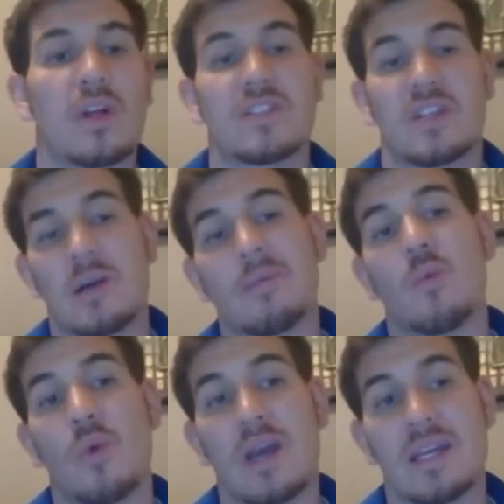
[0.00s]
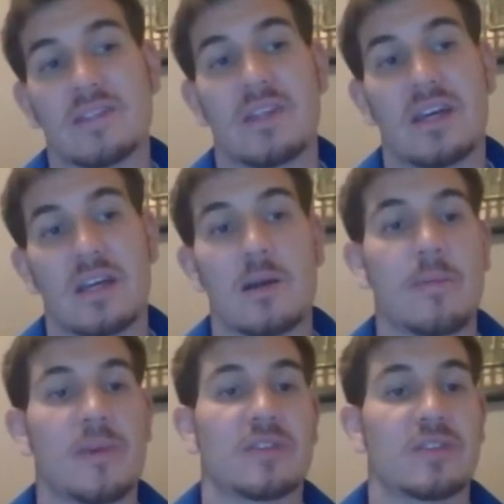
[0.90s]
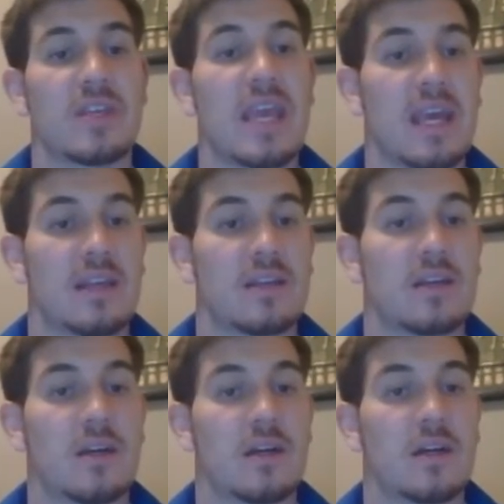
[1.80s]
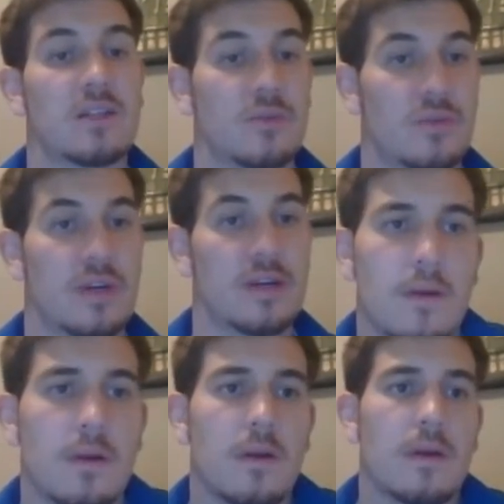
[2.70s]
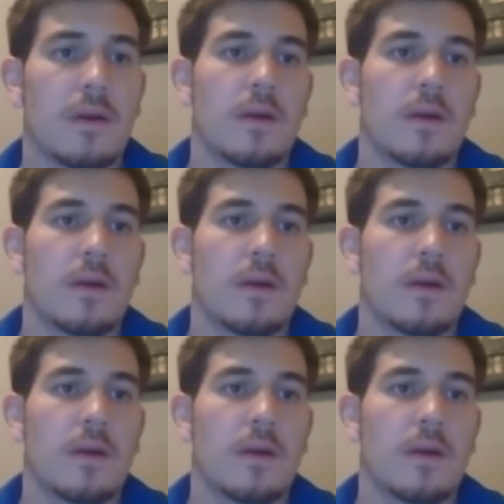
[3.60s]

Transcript: that's a couple ways that companies can do that.